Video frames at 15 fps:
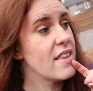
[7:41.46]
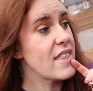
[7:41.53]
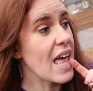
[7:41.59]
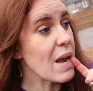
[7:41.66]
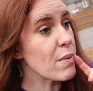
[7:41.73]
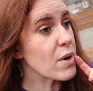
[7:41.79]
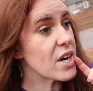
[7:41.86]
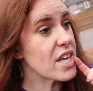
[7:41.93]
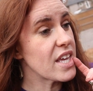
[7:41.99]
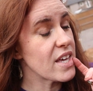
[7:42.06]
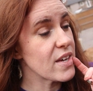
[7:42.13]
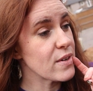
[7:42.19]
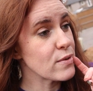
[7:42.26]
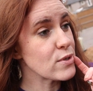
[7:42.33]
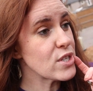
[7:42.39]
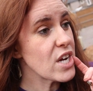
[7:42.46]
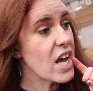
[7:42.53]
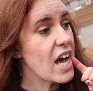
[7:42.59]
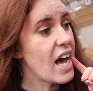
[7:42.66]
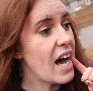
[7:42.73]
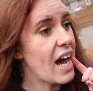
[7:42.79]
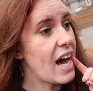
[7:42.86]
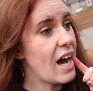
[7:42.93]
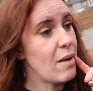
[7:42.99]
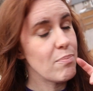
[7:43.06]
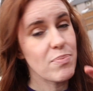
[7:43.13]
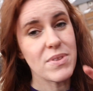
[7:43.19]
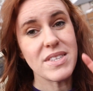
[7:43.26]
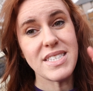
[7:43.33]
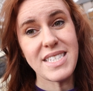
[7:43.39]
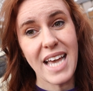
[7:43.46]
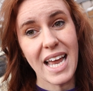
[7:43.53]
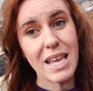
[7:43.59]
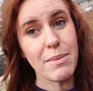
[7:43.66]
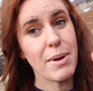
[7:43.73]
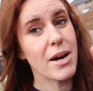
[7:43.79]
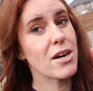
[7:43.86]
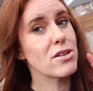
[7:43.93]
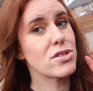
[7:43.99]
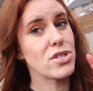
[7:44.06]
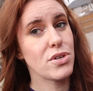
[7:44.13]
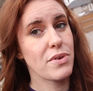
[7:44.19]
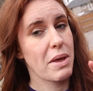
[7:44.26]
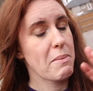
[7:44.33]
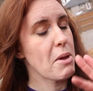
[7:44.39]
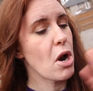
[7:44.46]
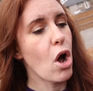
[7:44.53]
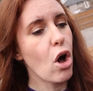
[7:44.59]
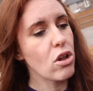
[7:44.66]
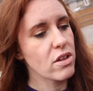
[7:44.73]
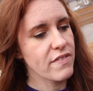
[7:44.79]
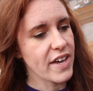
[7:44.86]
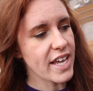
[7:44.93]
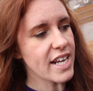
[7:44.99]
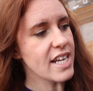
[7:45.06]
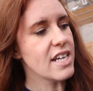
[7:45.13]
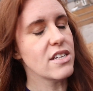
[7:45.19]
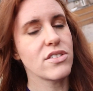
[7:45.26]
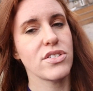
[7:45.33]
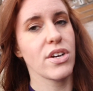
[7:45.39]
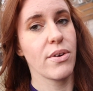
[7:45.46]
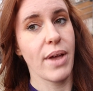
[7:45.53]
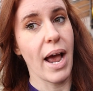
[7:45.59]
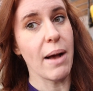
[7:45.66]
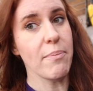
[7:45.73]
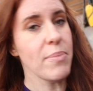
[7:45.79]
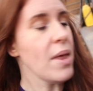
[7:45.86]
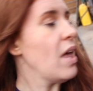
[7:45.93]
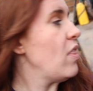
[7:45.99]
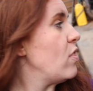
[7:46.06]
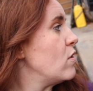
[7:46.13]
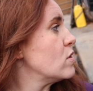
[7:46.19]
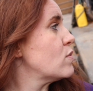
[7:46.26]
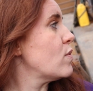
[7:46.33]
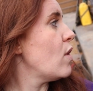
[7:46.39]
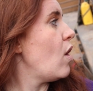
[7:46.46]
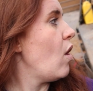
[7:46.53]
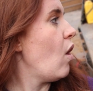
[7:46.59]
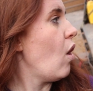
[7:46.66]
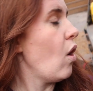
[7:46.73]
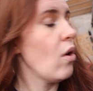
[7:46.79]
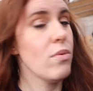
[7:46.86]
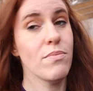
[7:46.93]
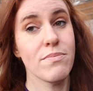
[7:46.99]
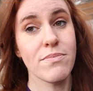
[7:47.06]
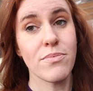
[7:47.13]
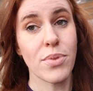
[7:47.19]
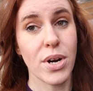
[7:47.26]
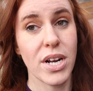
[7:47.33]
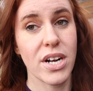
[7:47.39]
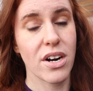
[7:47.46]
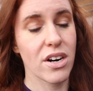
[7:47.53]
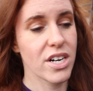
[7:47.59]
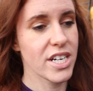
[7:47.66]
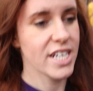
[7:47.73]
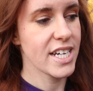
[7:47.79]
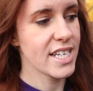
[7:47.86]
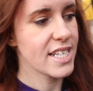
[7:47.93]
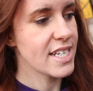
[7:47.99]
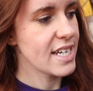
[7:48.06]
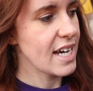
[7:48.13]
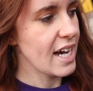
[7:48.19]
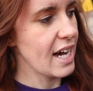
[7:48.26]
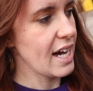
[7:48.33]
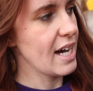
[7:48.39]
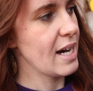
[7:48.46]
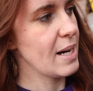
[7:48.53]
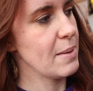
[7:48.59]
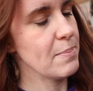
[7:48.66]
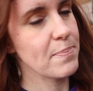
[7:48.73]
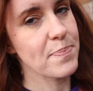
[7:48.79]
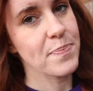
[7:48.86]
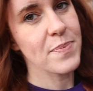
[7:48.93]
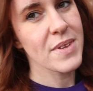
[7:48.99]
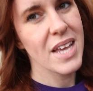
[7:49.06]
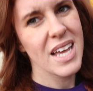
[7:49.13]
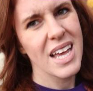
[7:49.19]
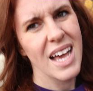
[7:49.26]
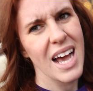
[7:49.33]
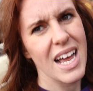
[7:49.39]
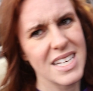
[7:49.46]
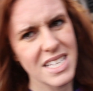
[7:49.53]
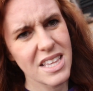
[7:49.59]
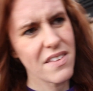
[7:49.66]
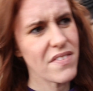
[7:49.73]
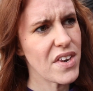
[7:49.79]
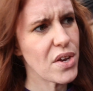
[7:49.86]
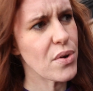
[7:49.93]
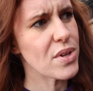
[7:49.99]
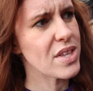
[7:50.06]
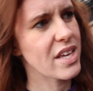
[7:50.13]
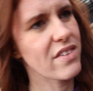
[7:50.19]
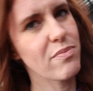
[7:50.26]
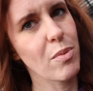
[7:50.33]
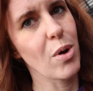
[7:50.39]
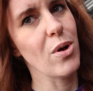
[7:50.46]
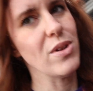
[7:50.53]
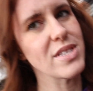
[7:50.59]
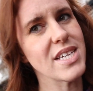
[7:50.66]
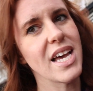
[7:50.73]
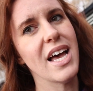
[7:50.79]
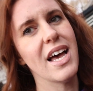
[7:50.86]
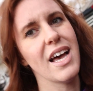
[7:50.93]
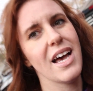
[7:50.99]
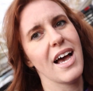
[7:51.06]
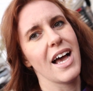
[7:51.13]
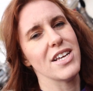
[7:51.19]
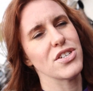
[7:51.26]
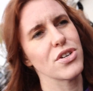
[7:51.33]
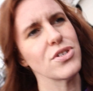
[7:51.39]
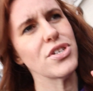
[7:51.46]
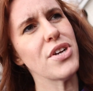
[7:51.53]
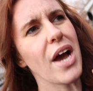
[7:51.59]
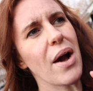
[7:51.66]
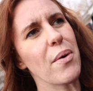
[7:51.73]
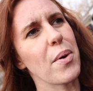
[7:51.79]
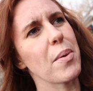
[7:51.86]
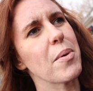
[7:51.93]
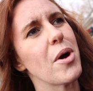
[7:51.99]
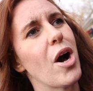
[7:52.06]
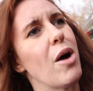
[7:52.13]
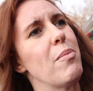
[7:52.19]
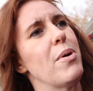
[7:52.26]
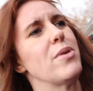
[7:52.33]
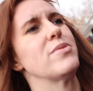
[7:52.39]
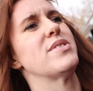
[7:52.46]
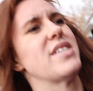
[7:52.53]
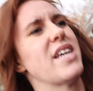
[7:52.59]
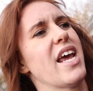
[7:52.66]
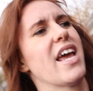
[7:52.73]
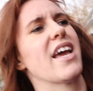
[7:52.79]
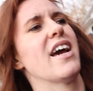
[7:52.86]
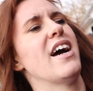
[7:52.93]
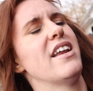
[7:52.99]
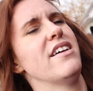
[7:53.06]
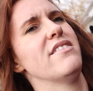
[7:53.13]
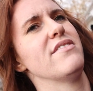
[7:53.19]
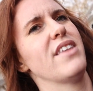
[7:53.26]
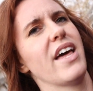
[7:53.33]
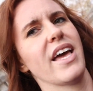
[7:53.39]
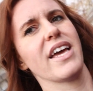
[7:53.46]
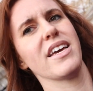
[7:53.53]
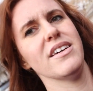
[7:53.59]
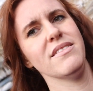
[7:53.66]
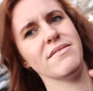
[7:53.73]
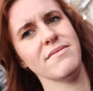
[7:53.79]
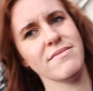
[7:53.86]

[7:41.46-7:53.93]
they were huge. Um, teddy bears, you name it, all of it. So yeah, those were all pretty darn good. Um, I did the video on leaf mold. I showed you how I'm composting kind of like